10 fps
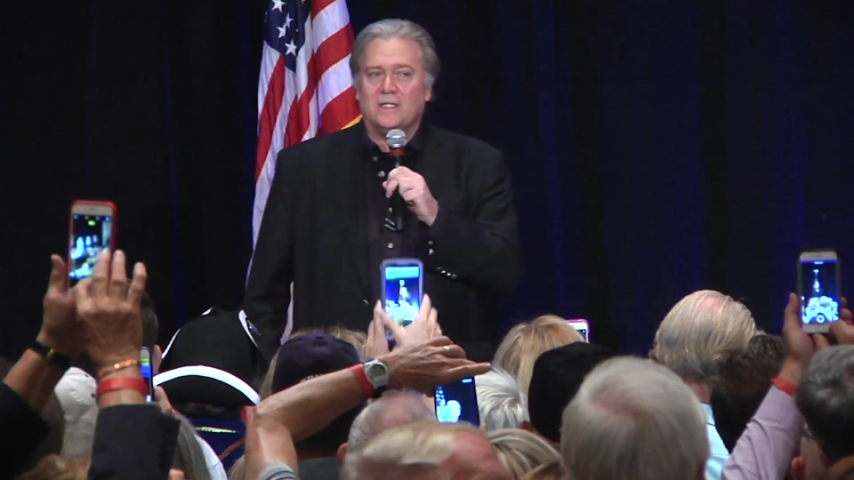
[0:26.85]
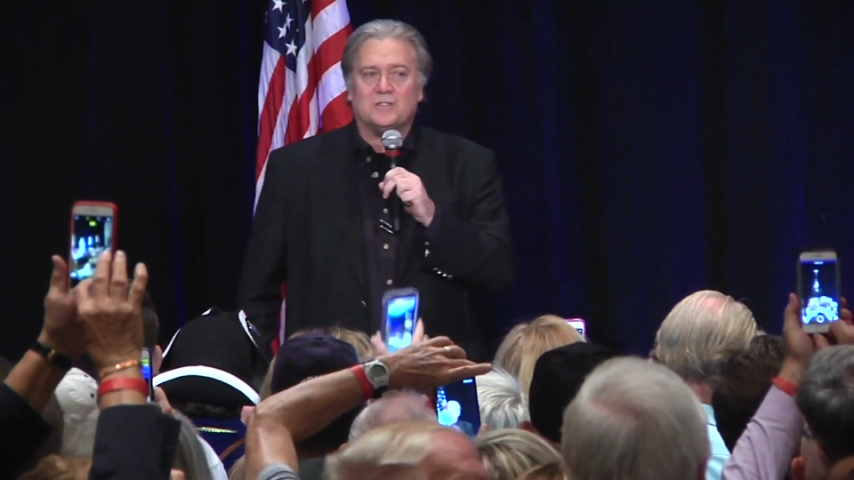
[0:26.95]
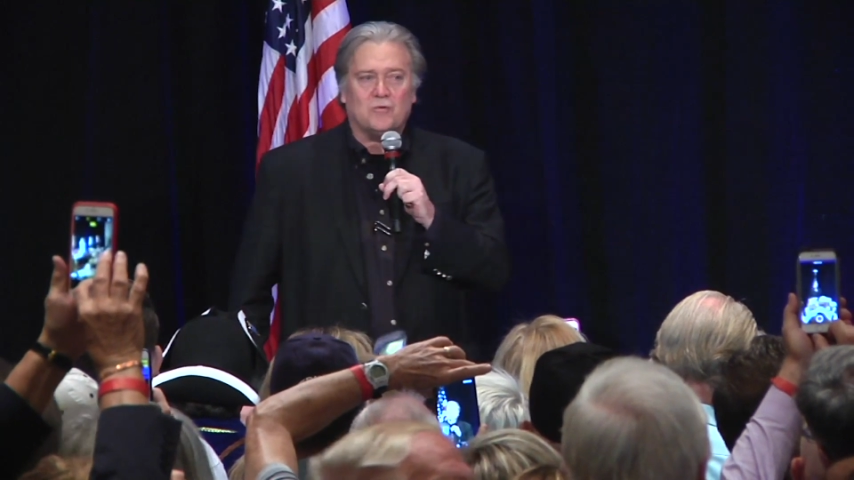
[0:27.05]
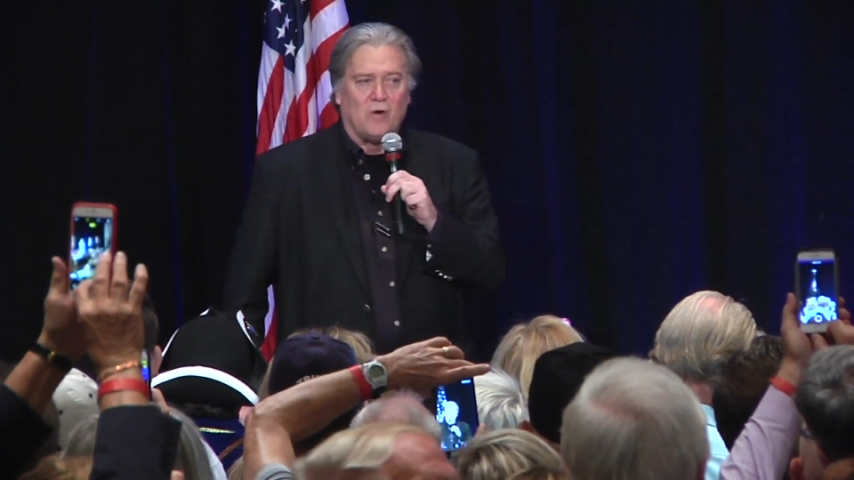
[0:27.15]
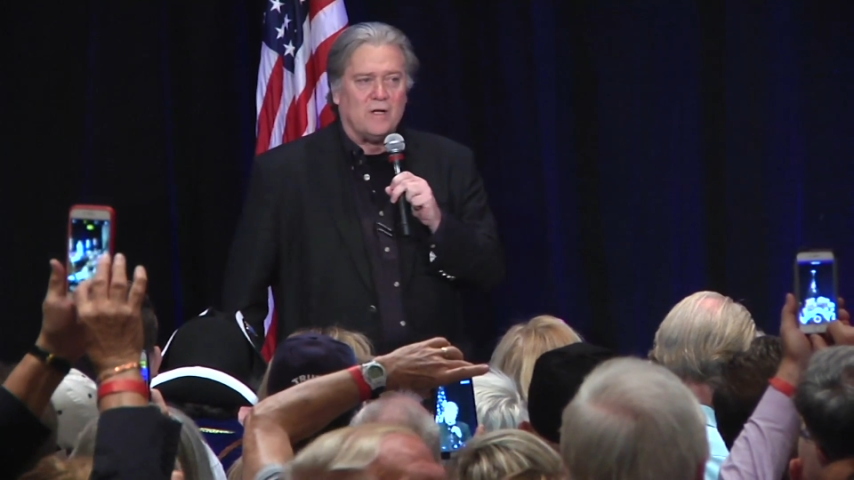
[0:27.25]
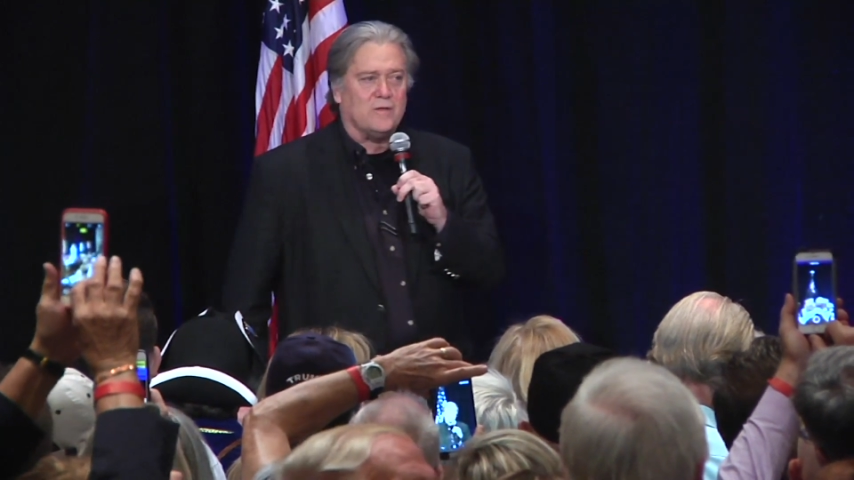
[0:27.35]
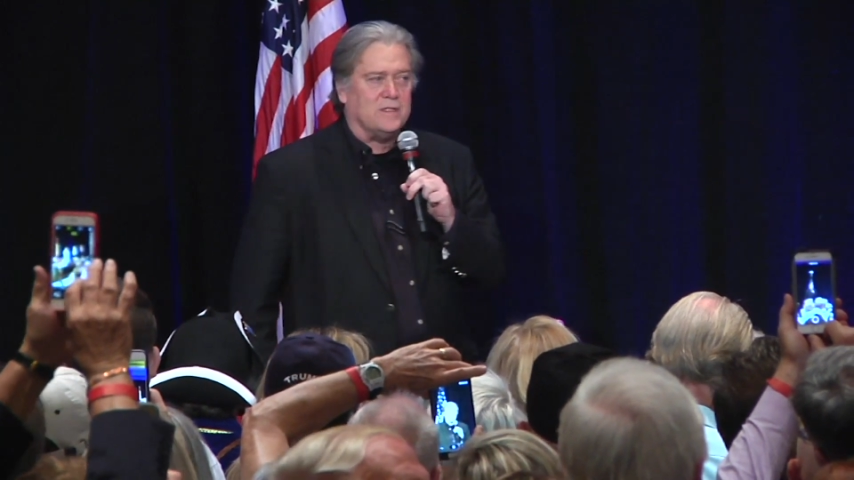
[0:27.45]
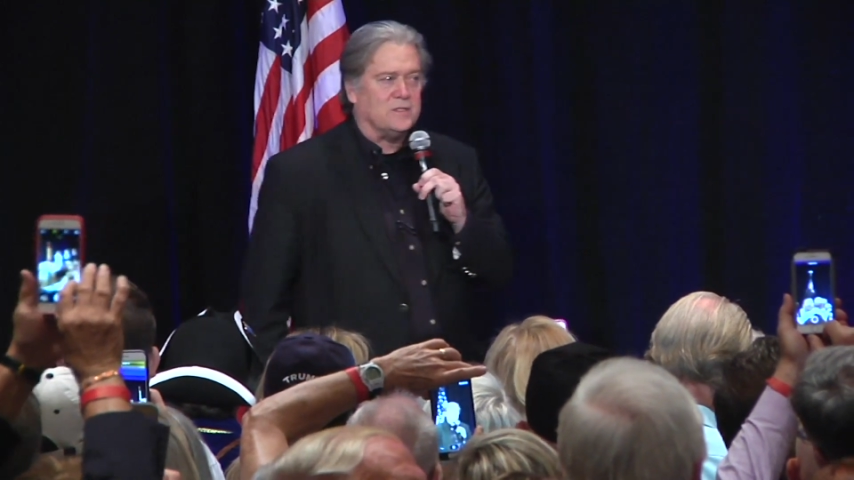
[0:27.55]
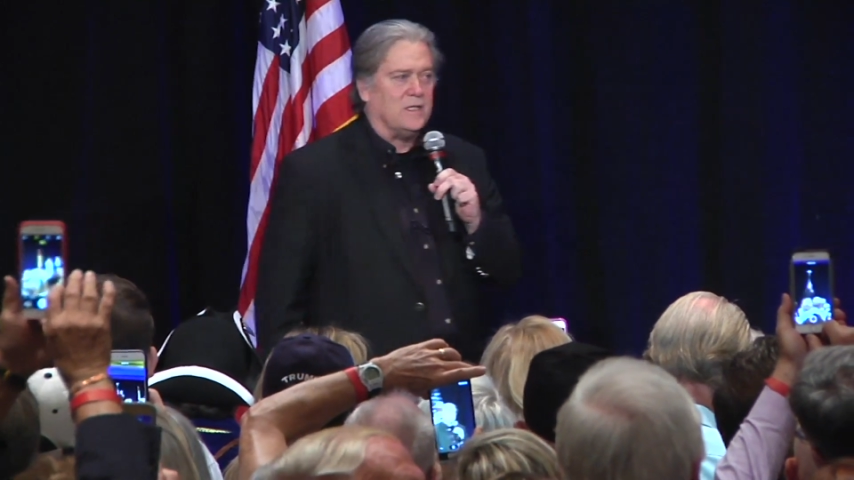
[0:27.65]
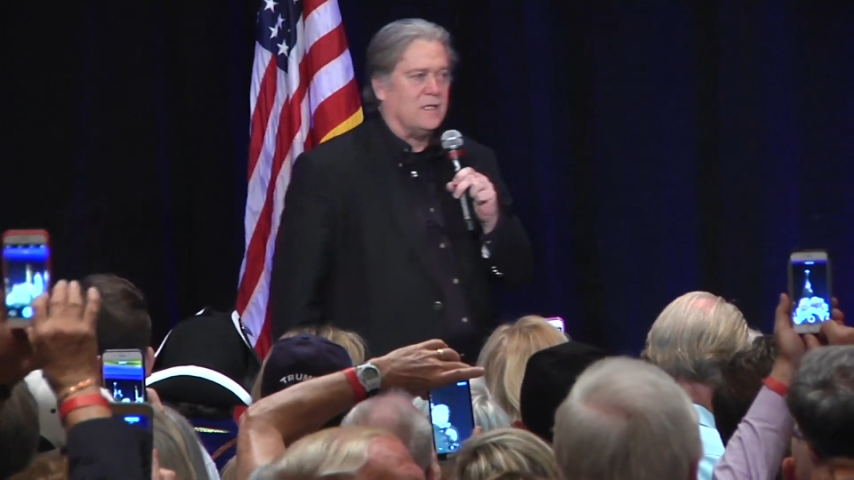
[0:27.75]
is greater
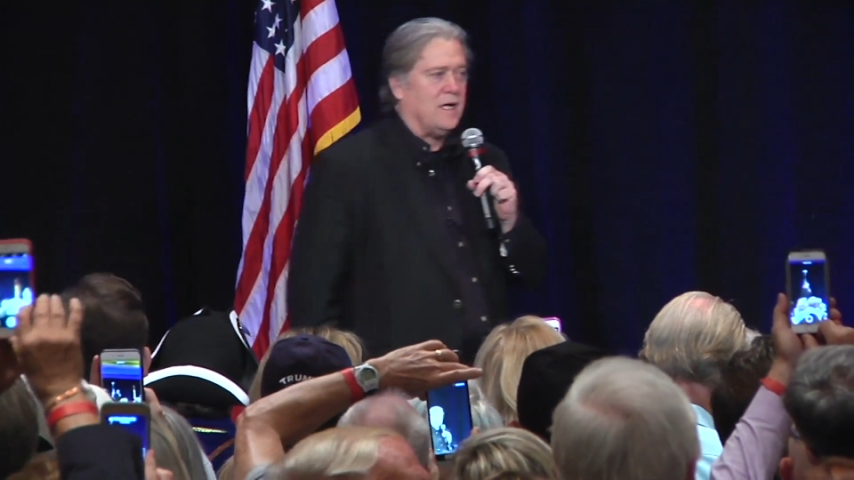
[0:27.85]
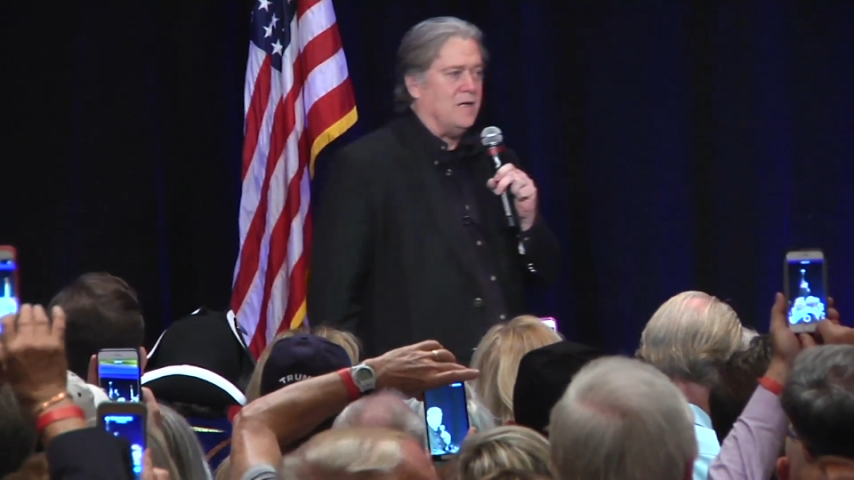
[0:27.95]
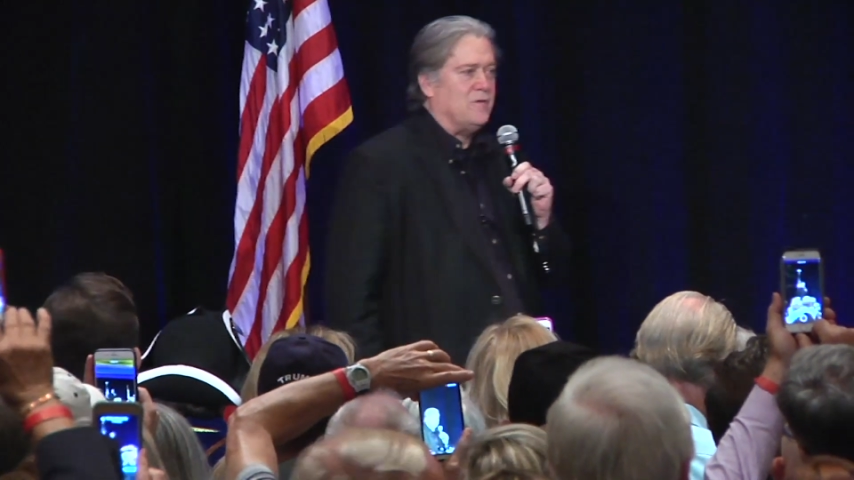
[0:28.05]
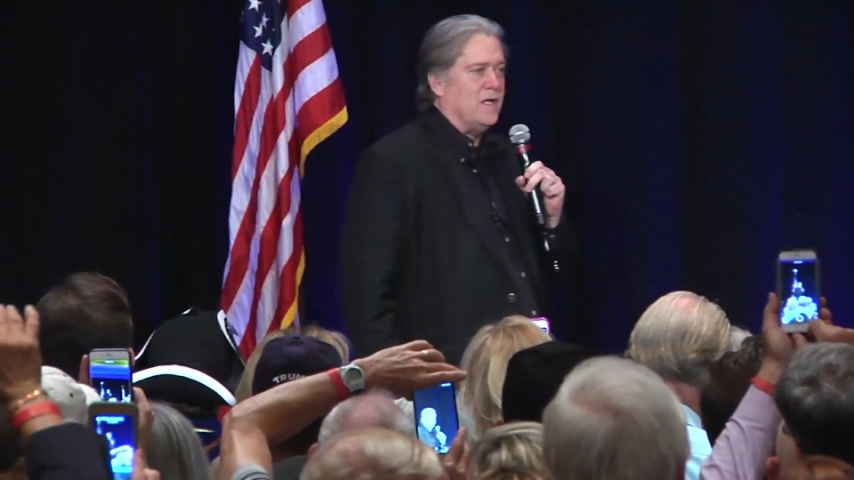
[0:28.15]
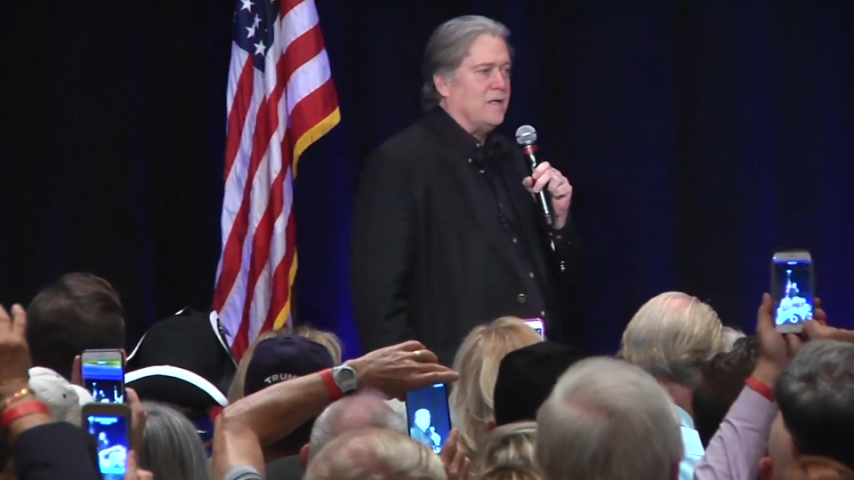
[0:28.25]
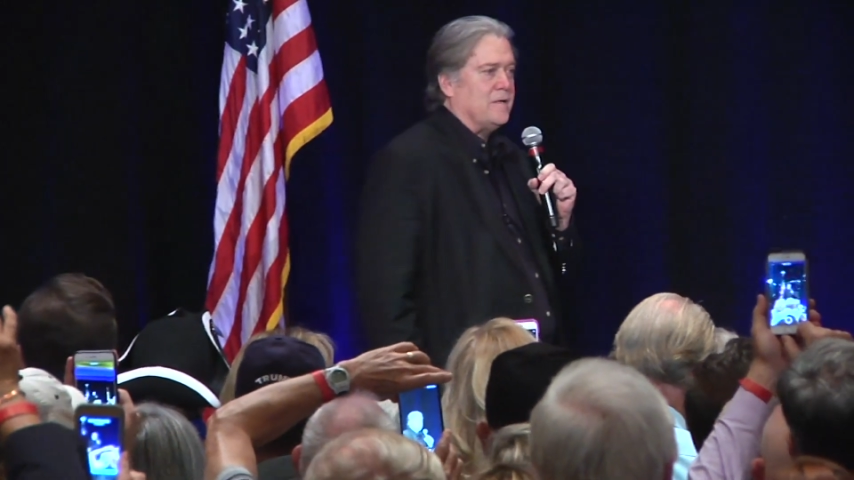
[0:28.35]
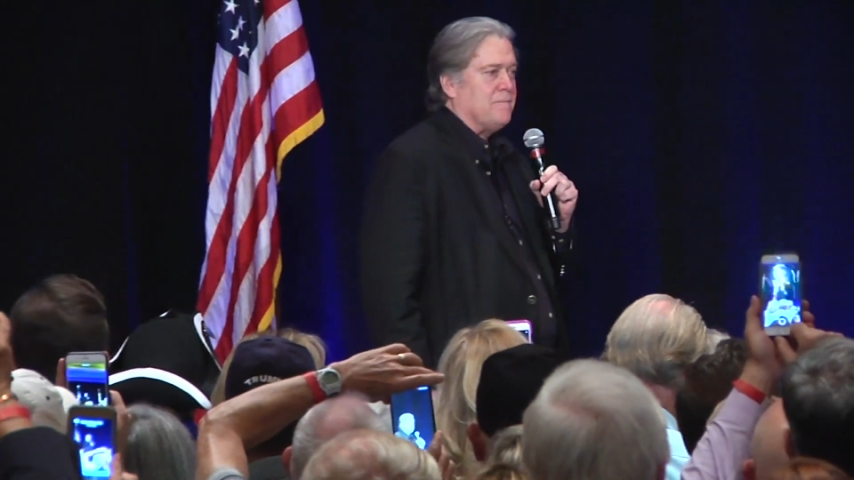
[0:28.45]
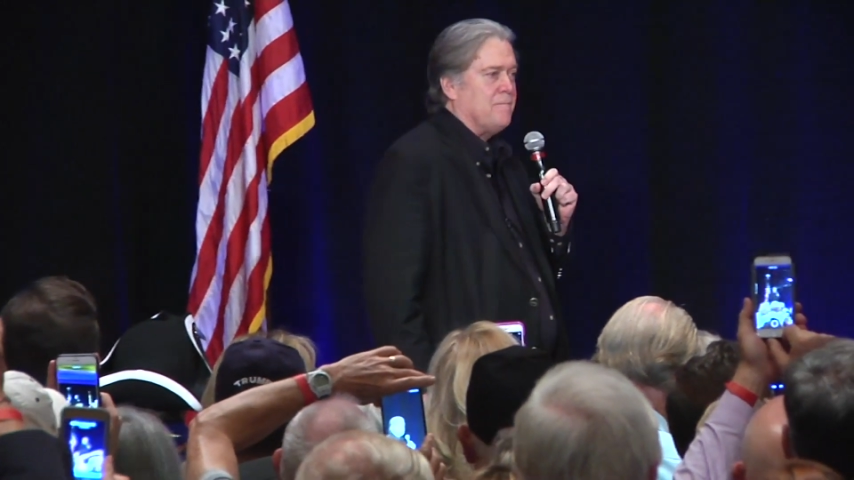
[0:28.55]
than Silicon Valley.